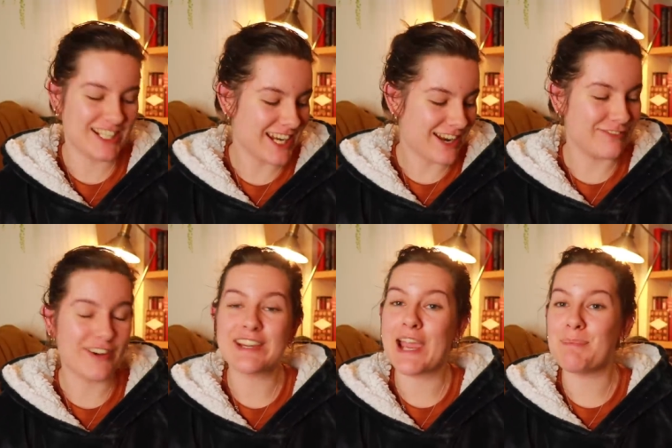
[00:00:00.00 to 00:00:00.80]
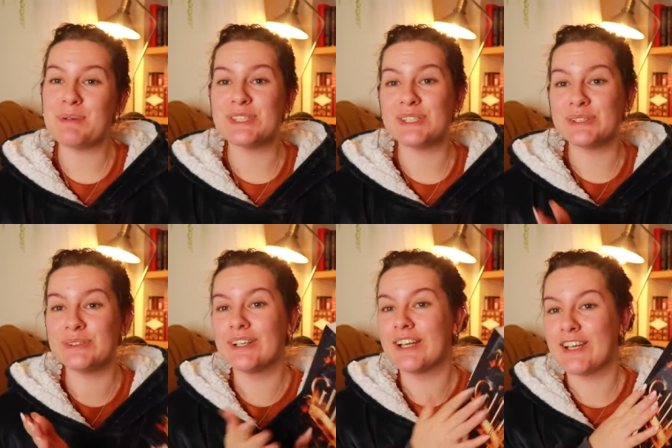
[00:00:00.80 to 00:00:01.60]
And yeah, very happy
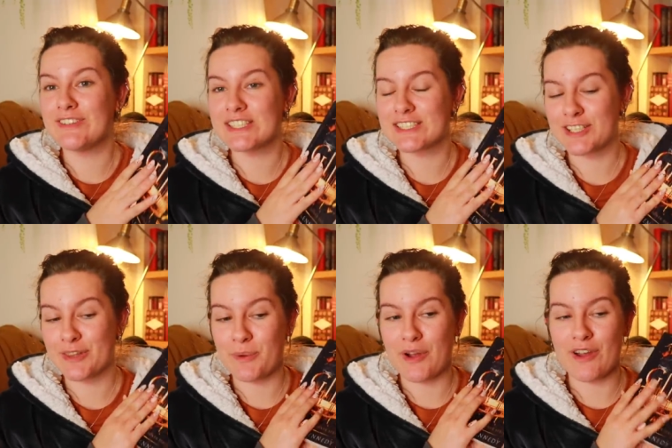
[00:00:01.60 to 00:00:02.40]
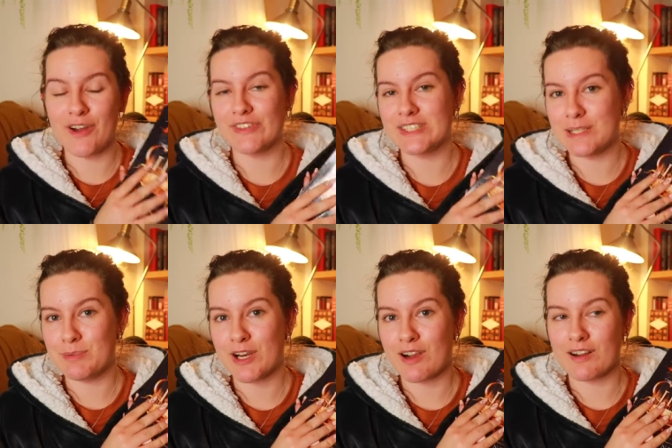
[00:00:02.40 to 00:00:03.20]
to have ticked another one off the
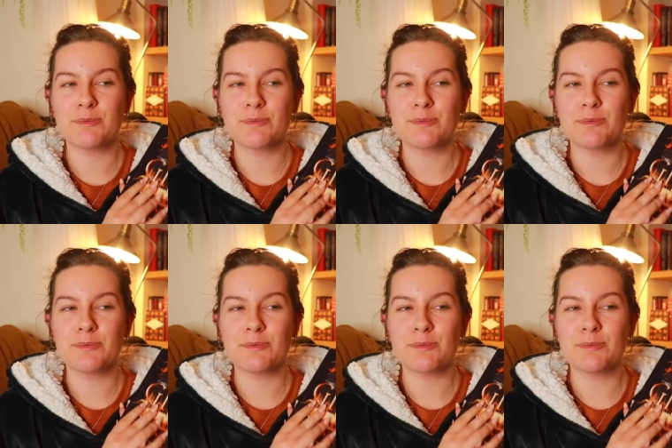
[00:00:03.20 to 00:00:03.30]
TBR,